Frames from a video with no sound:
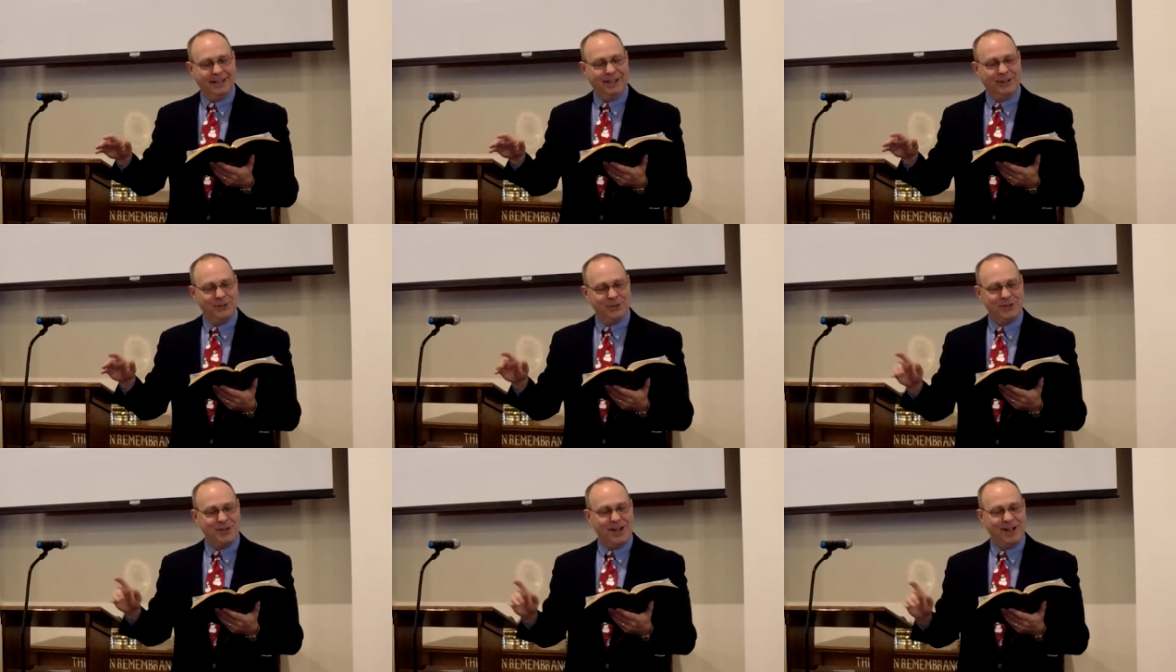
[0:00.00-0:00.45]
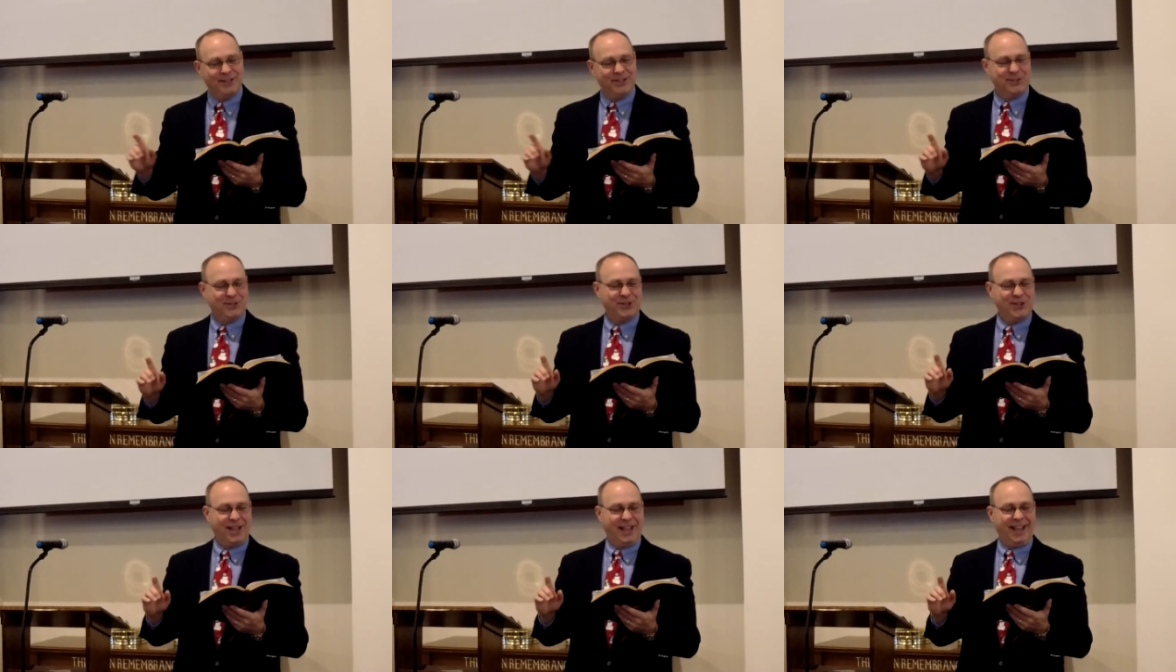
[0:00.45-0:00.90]
He goes on
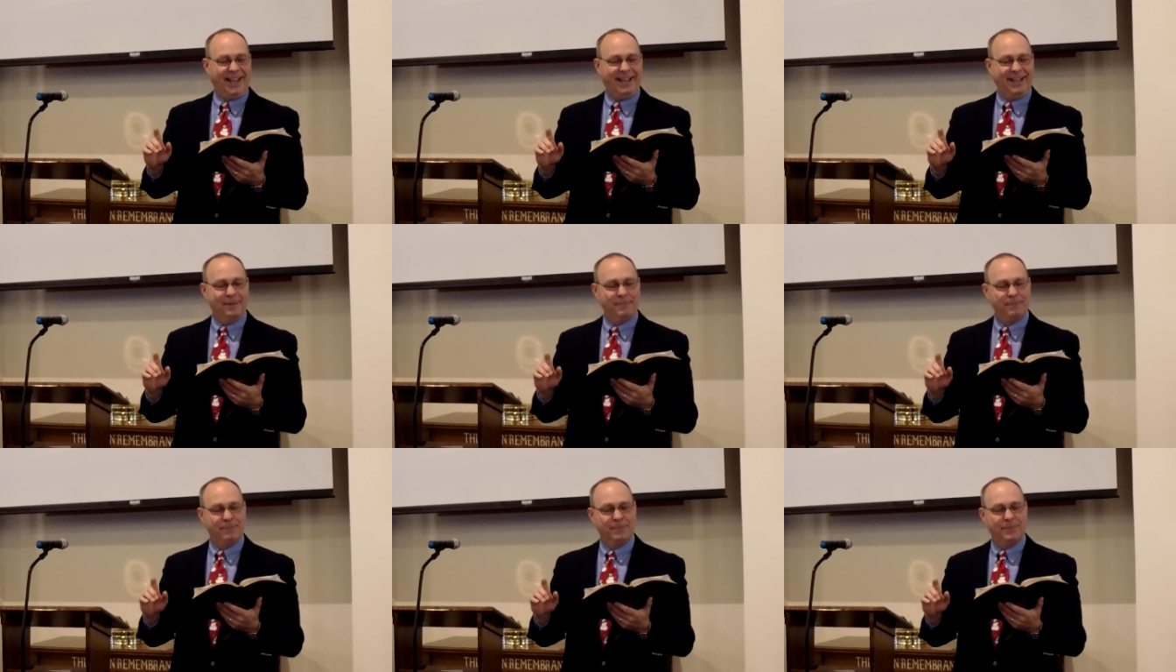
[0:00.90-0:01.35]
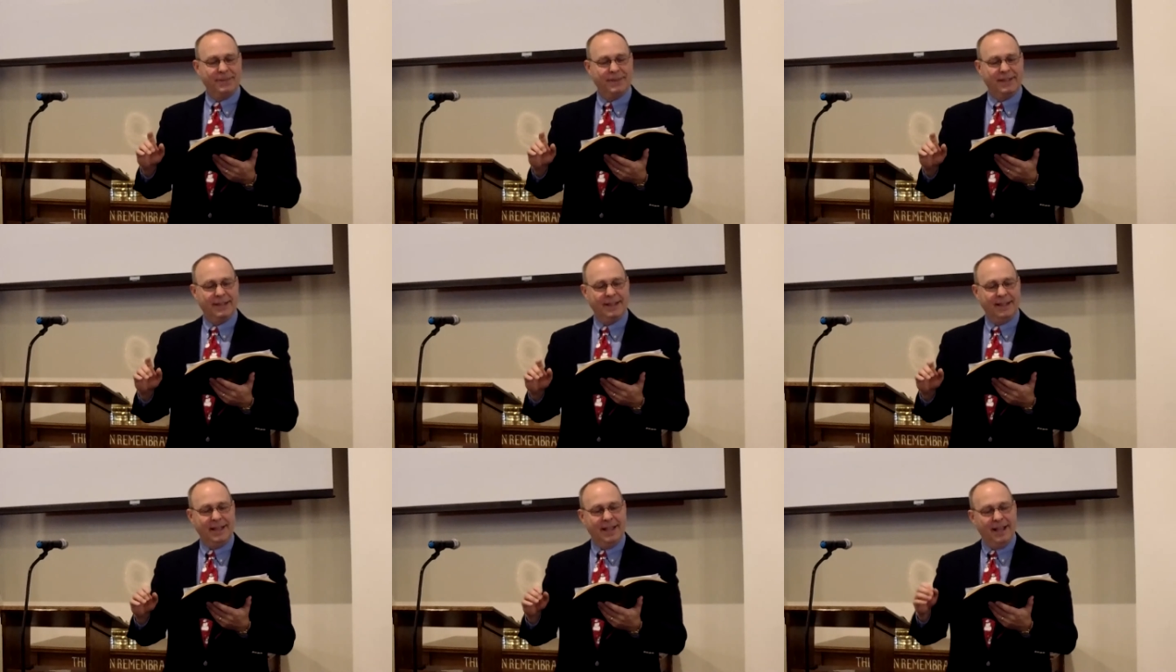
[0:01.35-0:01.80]
to say,
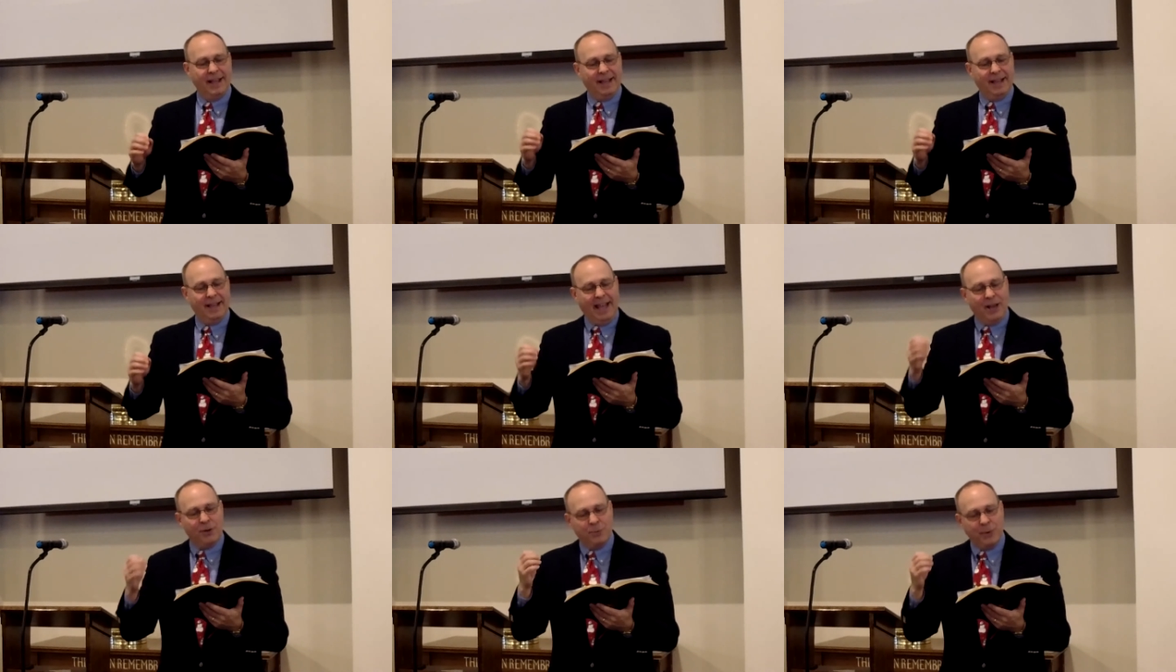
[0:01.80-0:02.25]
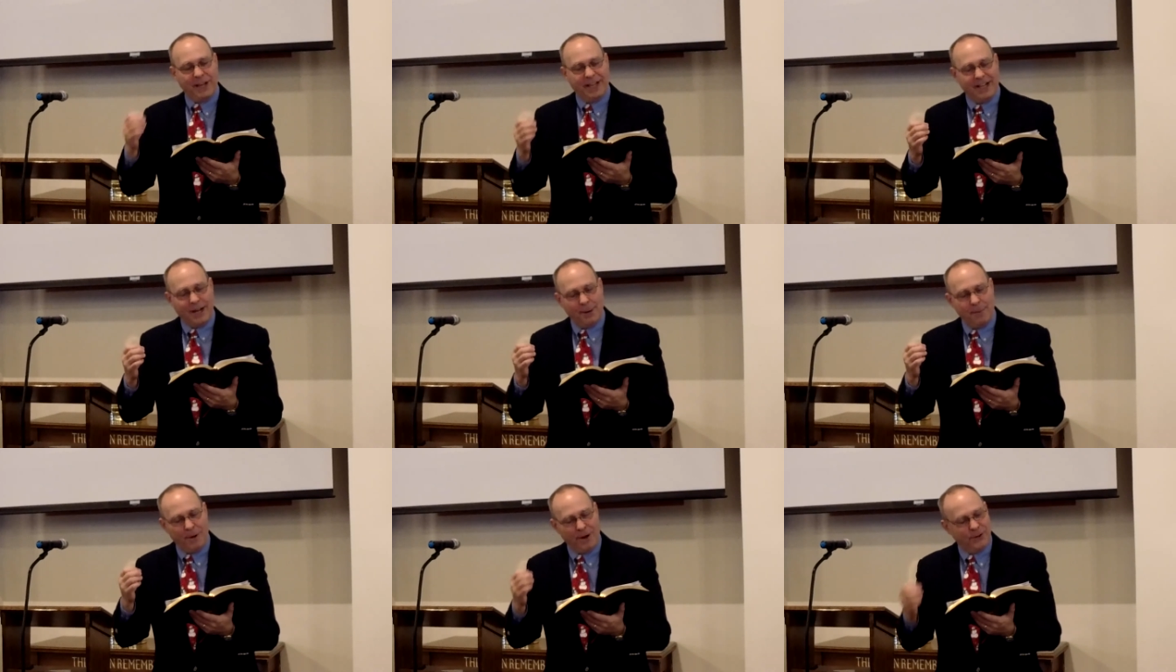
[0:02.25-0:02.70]
and we
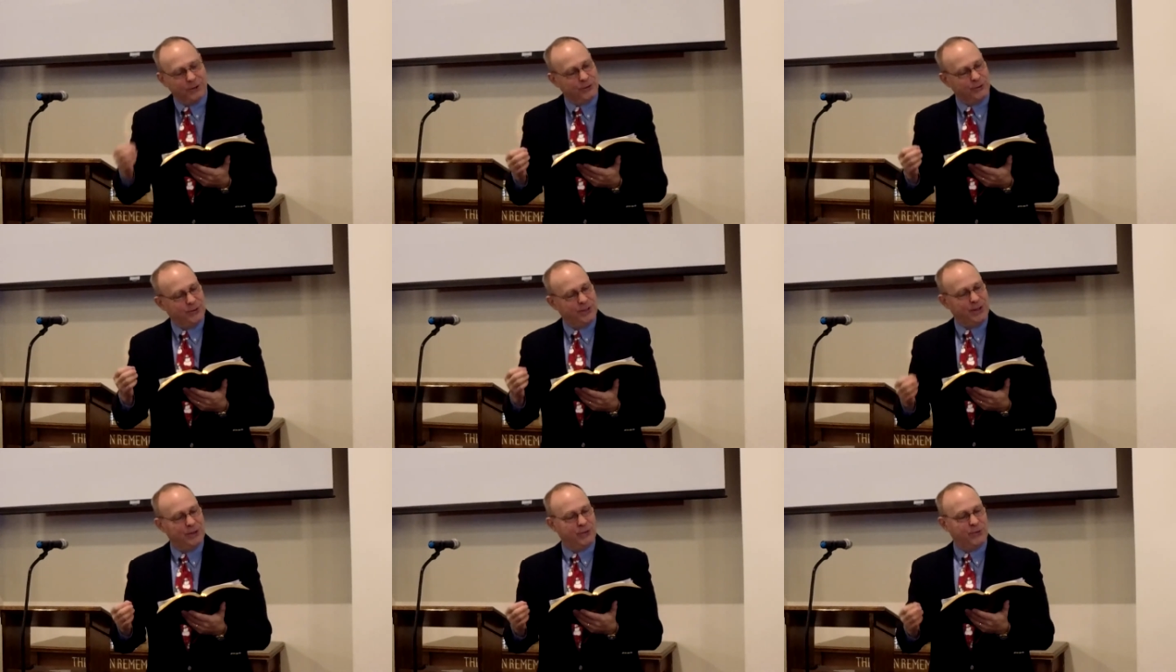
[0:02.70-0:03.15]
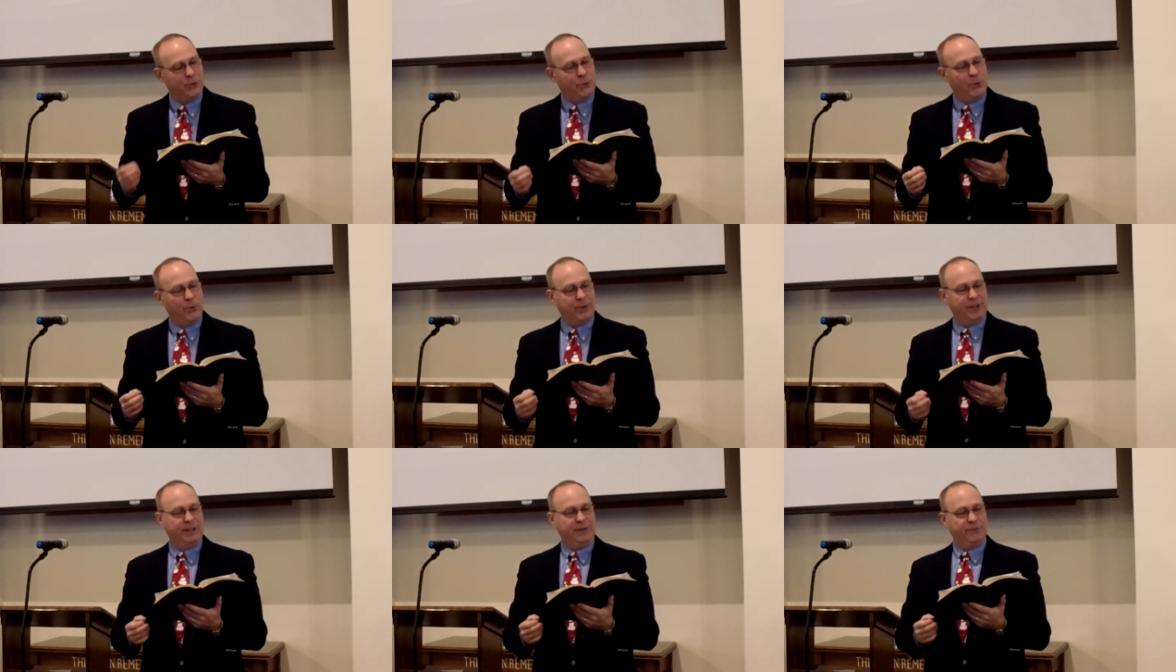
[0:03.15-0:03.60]
come under the
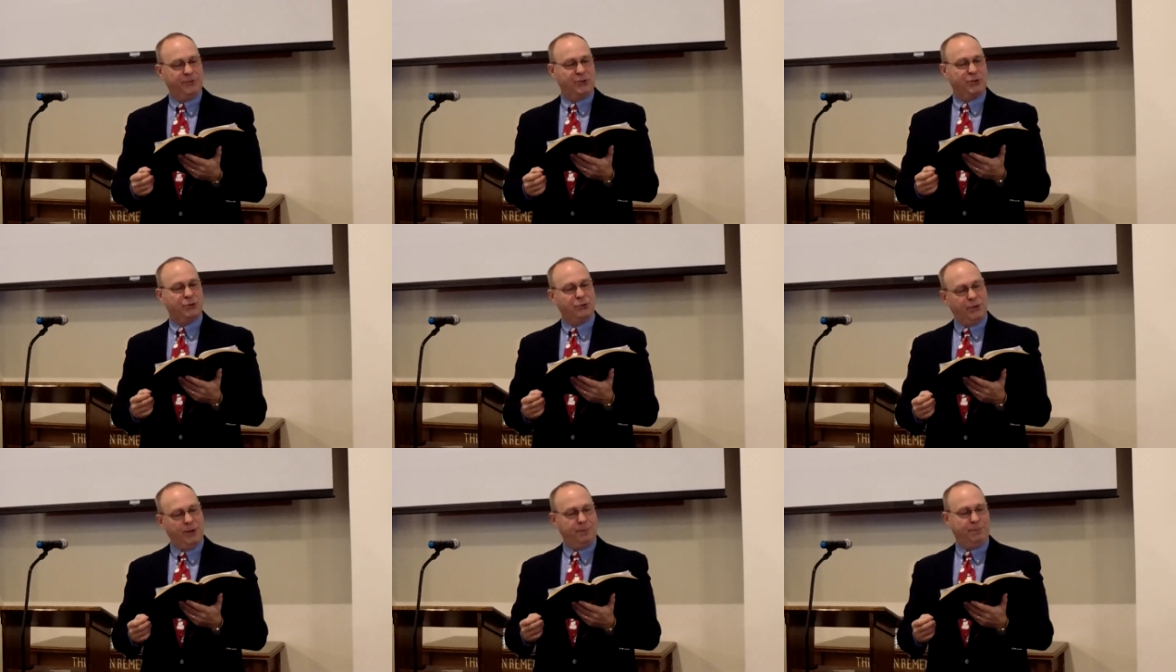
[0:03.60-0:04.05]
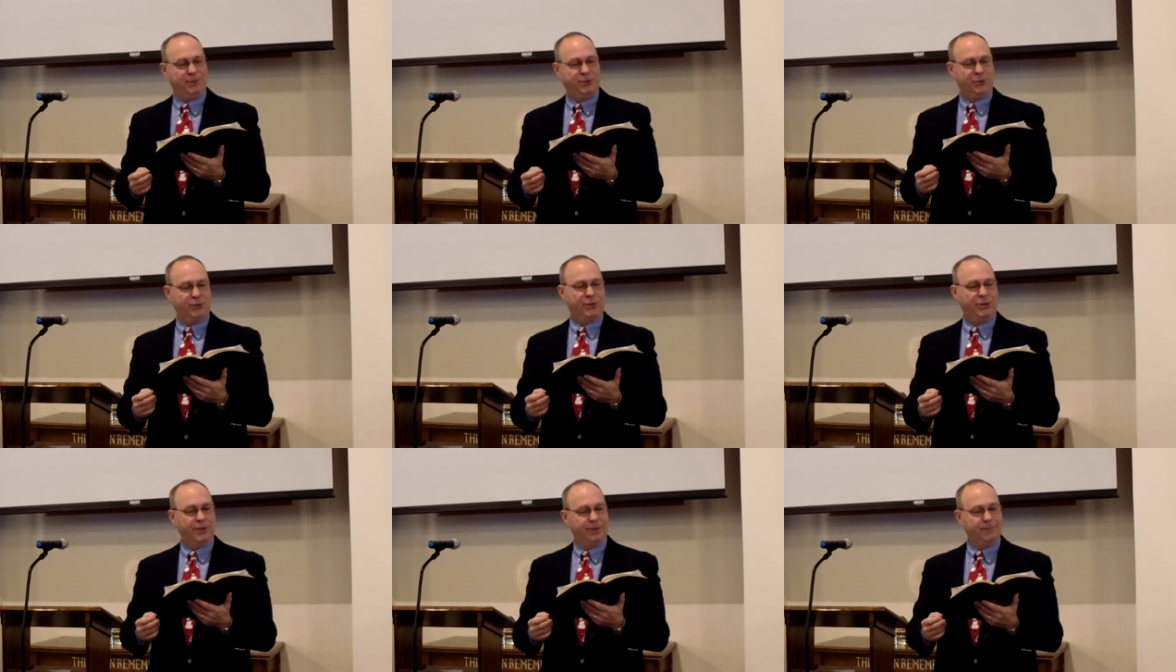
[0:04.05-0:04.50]
authority of
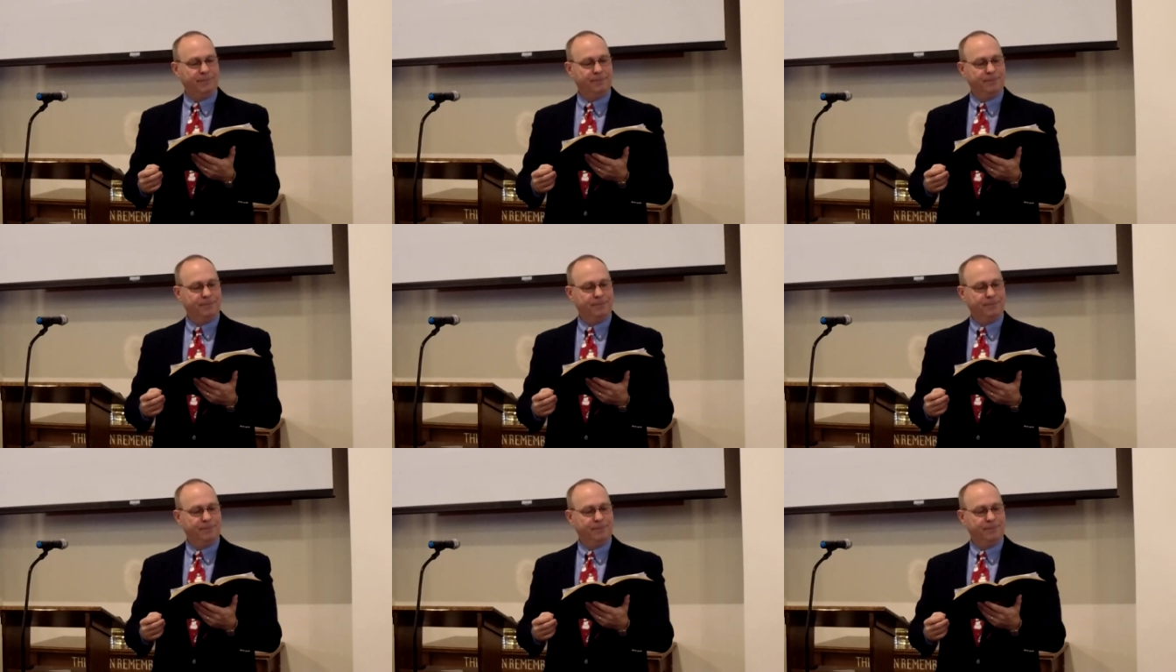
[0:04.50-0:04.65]
Scripture.